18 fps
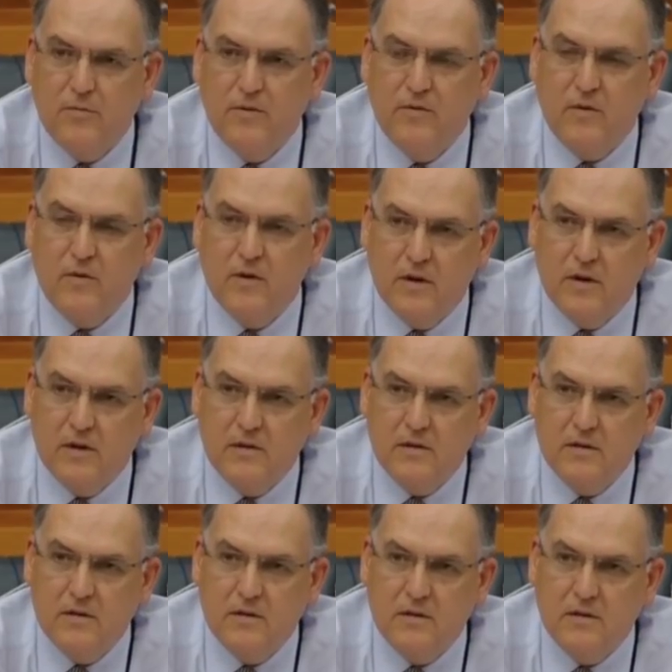that we've
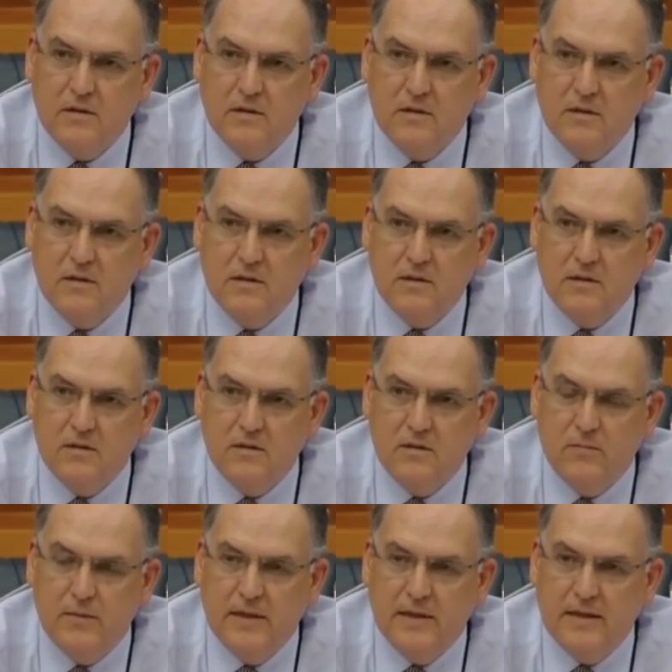got
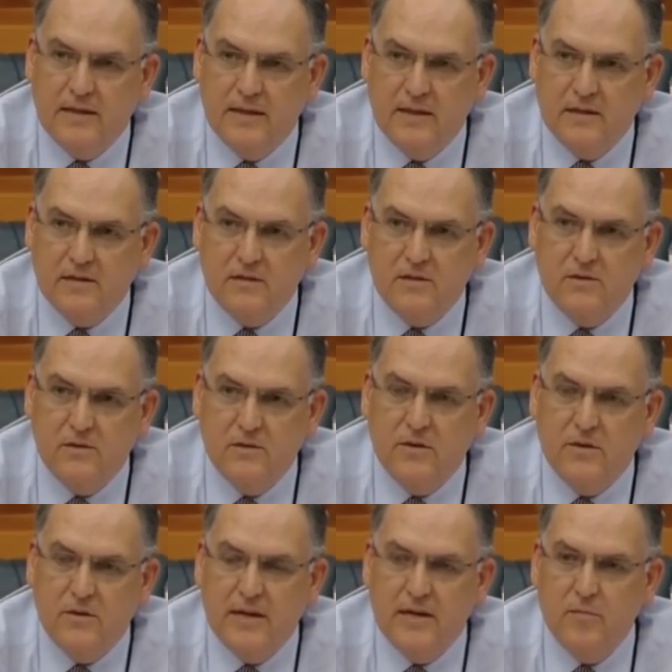when it gets
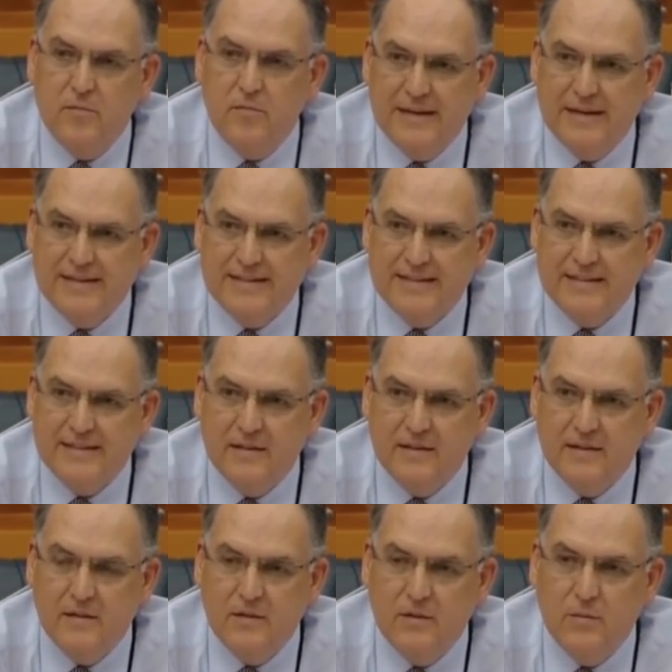to credibility,